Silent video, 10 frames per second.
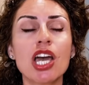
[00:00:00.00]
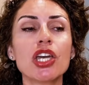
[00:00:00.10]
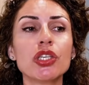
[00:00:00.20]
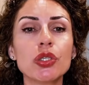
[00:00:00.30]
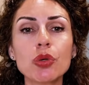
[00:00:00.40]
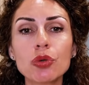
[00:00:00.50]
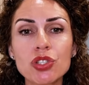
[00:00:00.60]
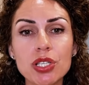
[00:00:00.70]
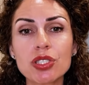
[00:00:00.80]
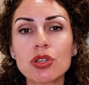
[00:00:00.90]
you will
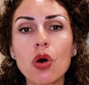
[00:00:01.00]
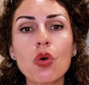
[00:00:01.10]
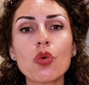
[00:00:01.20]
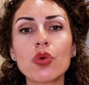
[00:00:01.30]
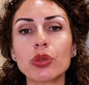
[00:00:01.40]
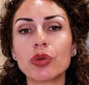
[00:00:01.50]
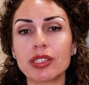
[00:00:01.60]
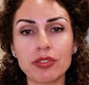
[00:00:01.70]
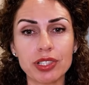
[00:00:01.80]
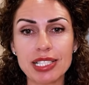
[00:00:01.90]
just go with
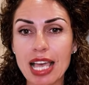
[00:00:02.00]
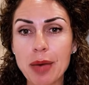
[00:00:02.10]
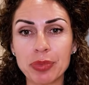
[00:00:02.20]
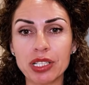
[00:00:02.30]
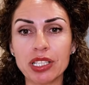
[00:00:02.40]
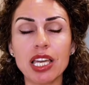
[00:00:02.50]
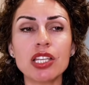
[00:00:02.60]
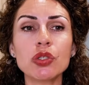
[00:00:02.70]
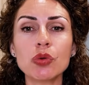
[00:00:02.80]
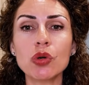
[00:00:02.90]
whatever is happening,
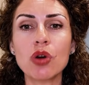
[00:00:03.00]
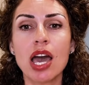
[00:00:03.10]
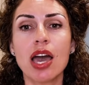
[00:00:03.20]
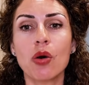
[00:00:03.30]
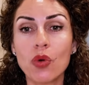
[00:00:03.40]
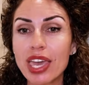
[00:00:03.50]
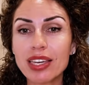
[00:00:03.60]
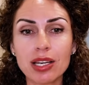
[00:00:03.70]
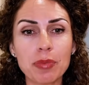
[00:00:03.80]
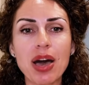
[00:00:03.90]
and you will wake
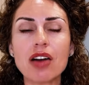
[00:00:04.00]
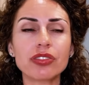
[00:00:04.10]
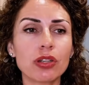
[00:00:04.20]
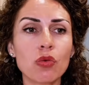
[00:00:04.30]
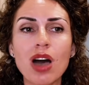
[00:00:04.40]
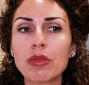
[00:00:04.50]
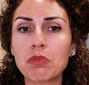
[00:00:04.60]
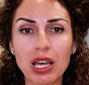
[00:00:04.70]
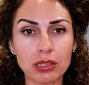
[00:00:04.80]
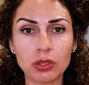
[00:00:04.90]
up after 1
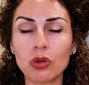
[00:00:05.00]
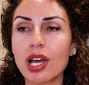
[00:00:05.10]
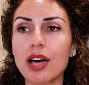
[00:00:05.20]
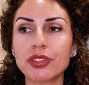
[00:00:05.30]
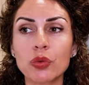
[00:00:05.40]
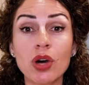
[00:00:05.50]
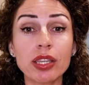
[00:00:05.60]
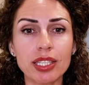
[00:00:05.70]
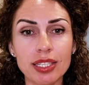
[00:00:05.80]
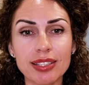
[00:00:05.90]
month or after
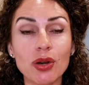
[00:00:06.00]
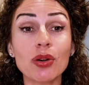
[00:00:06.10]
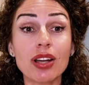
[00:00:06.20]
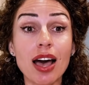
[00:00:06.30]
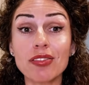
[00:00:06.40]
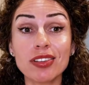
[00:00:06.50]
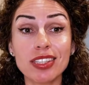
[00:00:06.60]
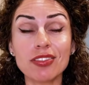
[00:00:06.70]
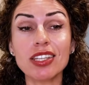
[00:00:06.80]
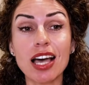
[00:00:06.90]
1 year or
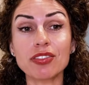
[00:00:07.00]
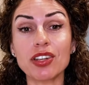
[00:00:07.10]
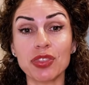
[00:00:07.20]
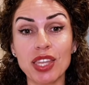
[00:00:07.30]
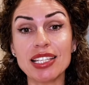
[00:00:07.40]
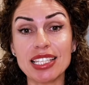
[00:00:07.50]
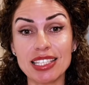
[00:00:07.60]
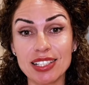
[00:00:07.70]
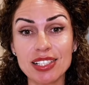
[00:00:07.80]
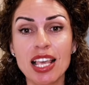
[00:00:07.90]
even after 10
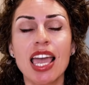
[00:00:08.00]
years,